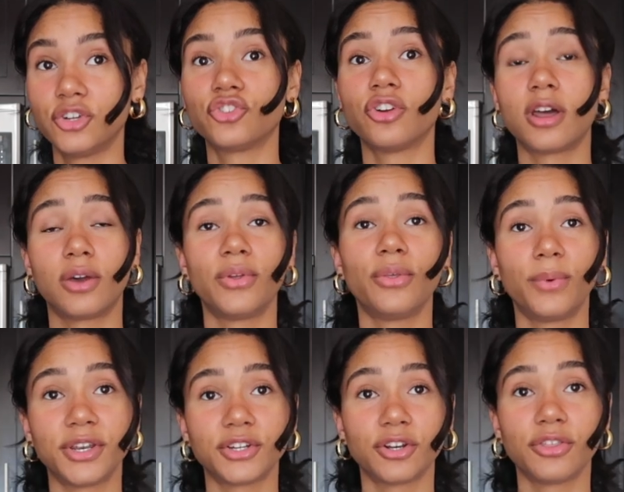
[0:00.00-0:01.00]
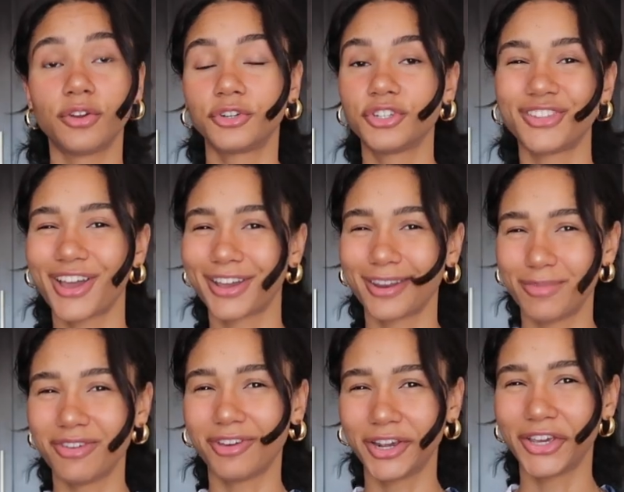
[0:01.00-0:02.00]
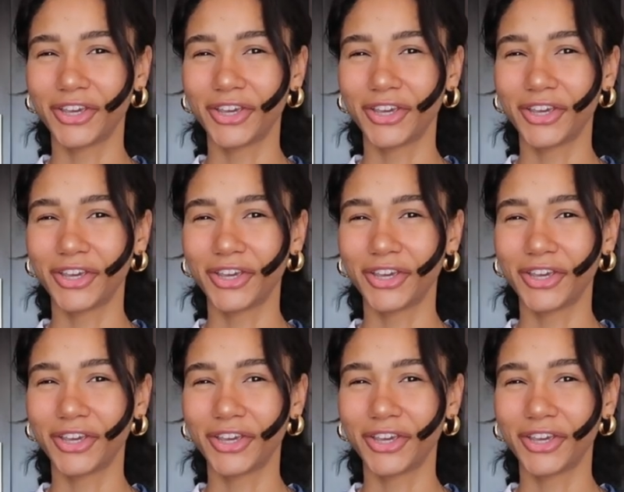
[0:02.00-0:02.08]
in Toronto in the winter. They're just not gonna be very